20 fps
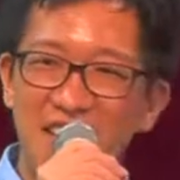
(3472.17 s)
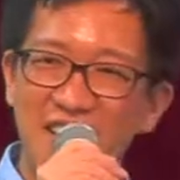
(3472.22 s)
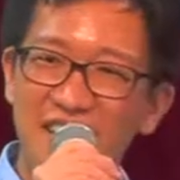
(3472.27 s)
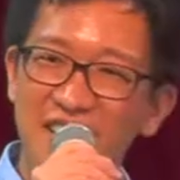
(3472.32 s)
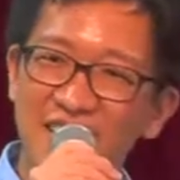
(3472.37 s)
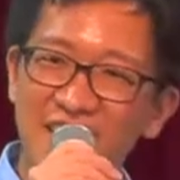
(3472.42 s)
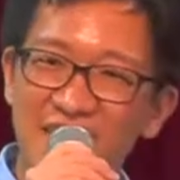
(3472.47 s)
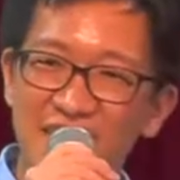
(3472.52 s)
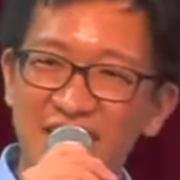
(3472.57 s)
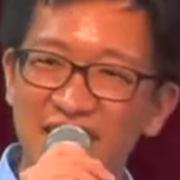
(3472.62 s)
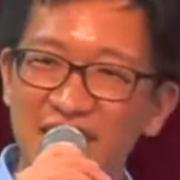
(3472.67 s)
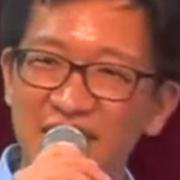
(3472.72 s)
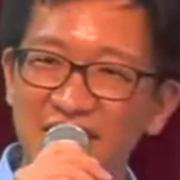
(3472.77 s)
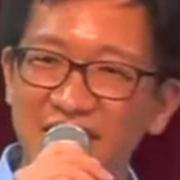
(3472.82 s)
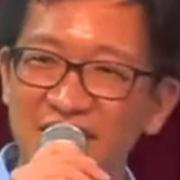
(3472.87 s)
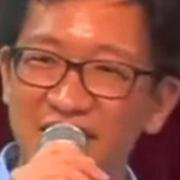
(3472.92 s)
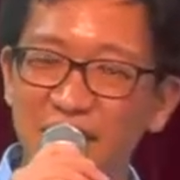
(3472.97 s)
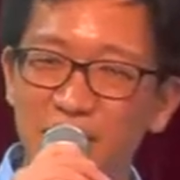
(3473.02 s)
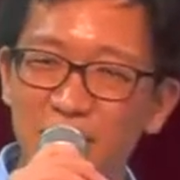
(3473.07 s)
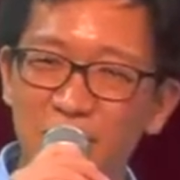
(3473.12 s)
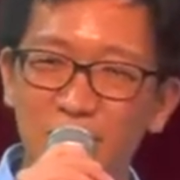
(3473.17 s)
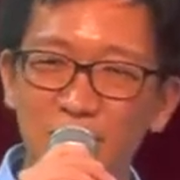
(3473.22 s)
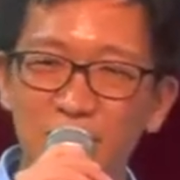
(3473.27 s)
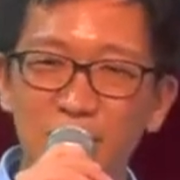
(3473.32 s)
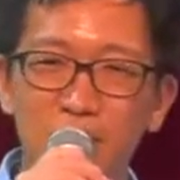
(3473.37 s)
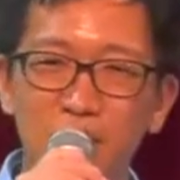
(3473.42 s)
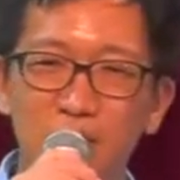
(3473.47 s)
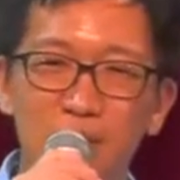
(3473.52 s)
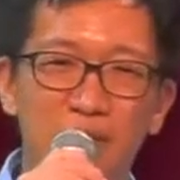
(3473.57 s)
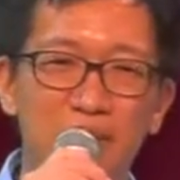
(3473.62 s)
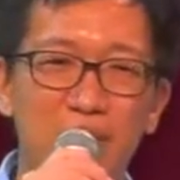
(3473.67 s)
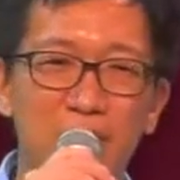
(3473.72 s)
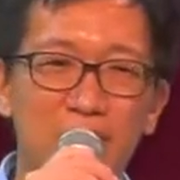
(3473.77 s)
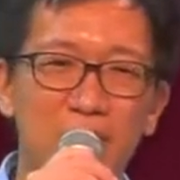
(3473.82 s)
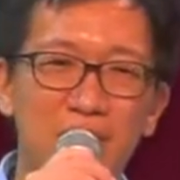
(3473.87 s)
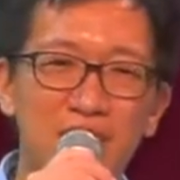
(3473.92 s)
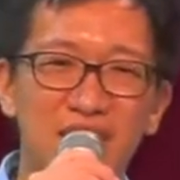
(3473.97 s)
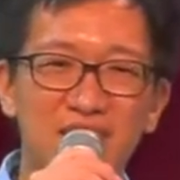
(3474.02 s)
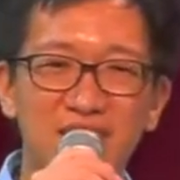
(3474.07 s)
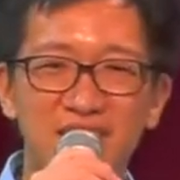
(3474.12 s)
1962, the
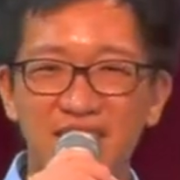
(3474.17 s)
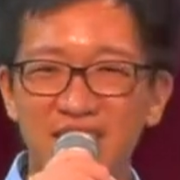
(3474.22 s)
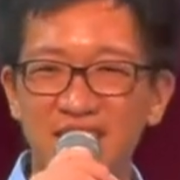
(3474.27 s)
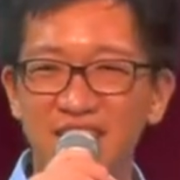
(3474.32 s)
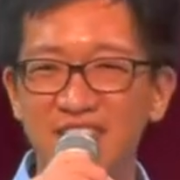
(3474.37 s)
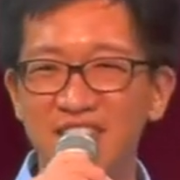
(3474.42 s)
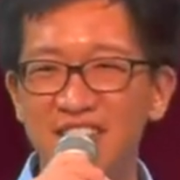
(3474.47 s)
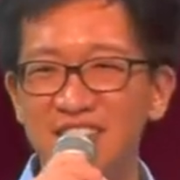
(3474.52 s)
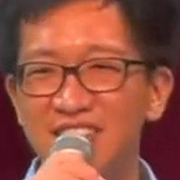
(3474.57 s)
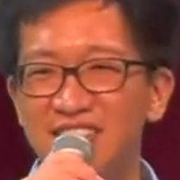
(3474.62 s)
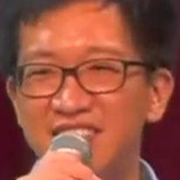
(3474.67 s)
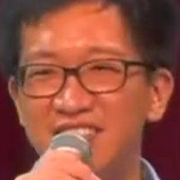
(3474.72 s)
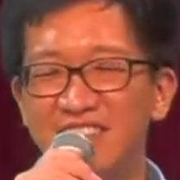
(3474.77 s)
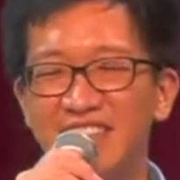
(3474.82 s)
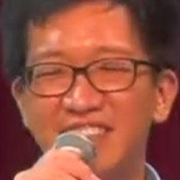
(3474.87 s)
person said this.